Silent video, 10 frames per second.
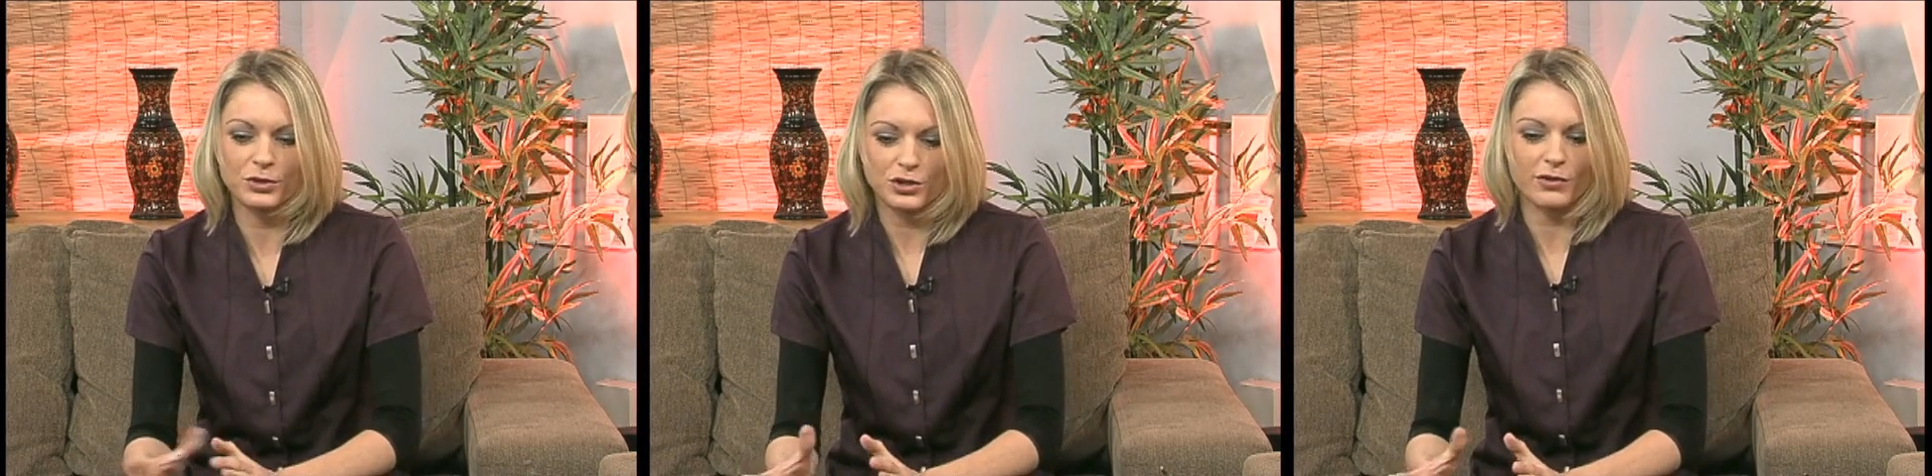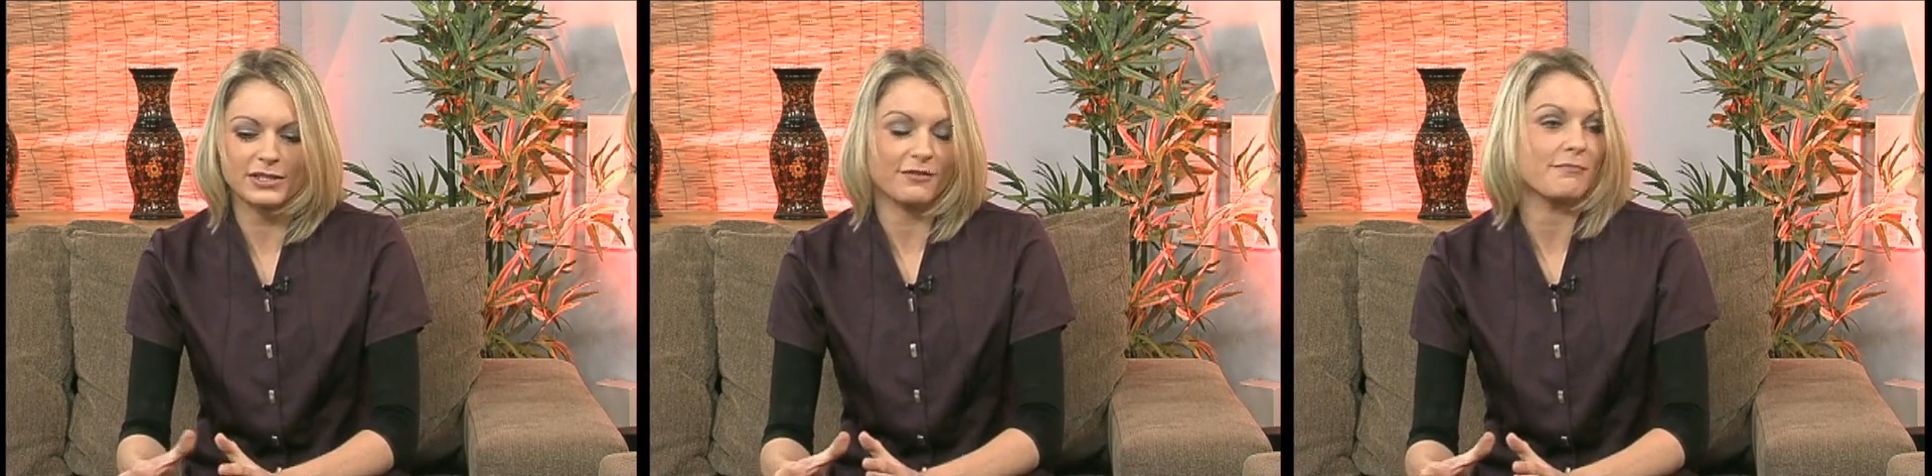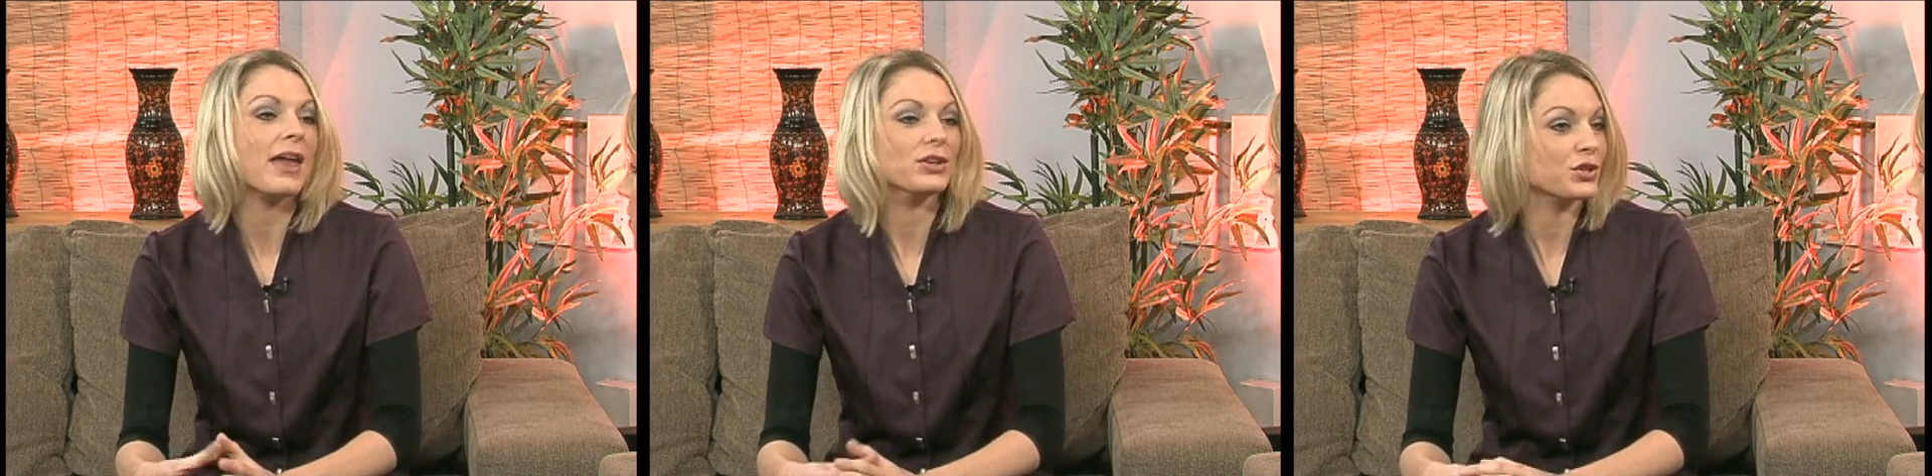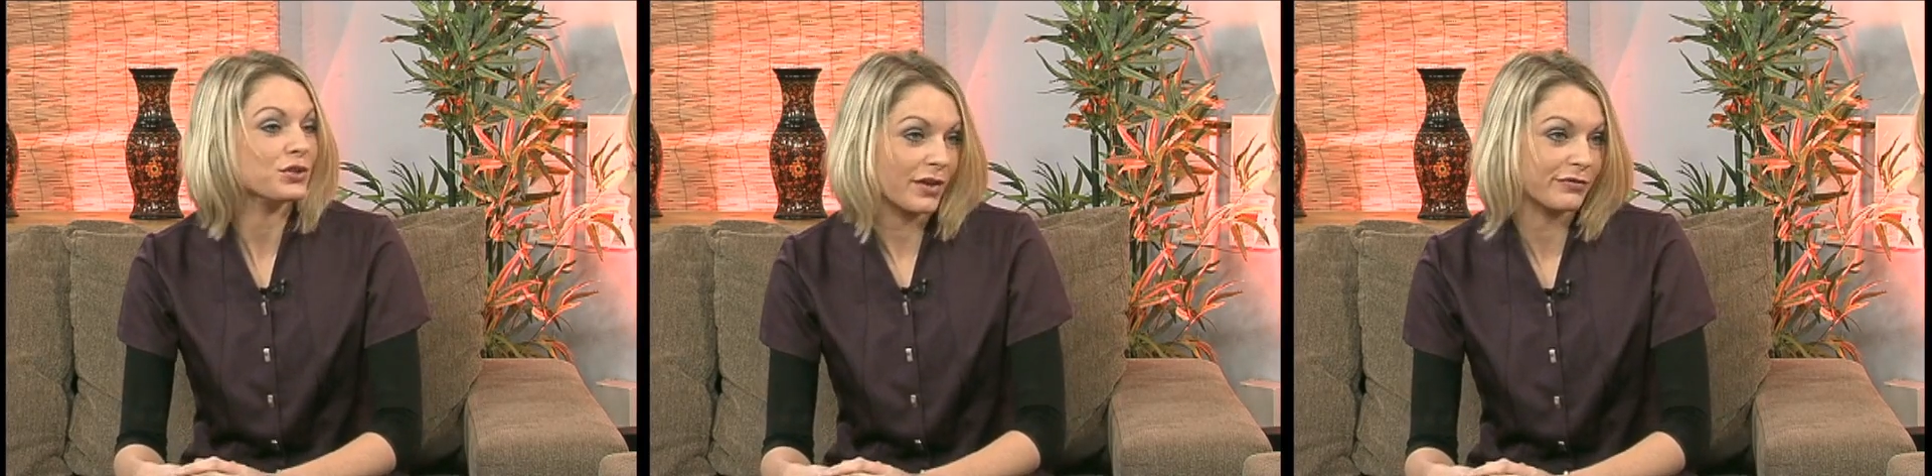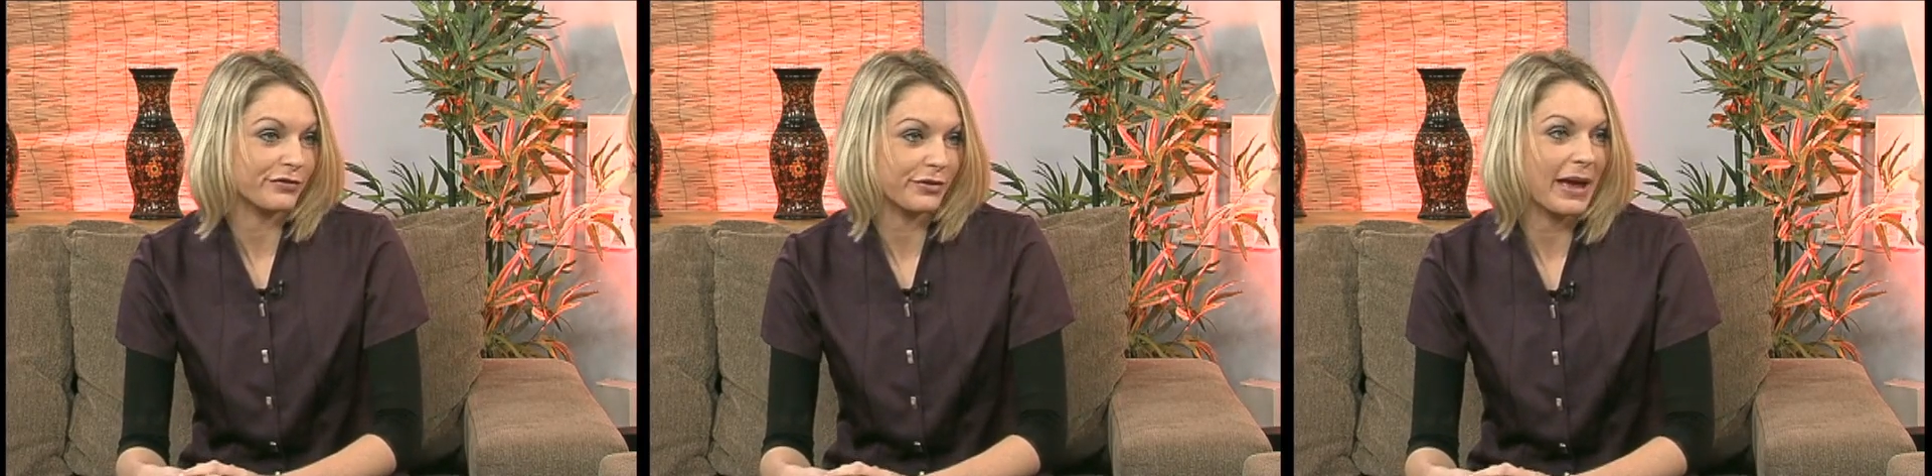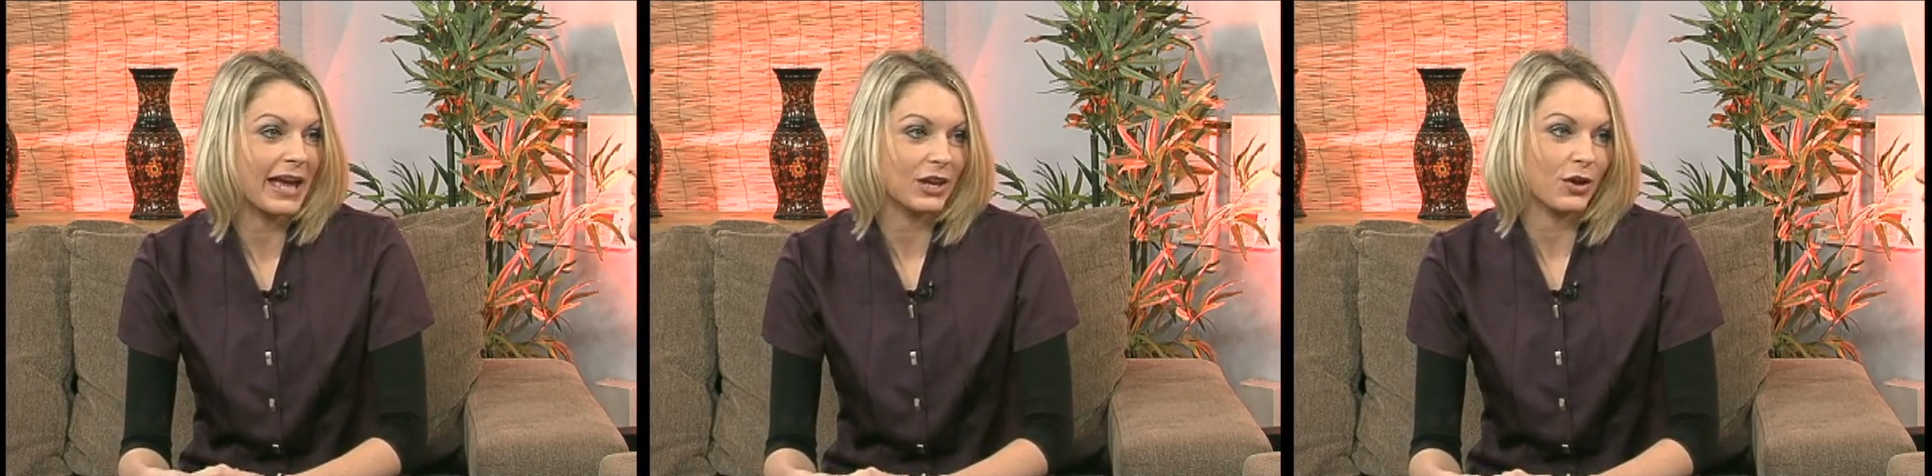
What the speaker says: majority of men do suffer from hair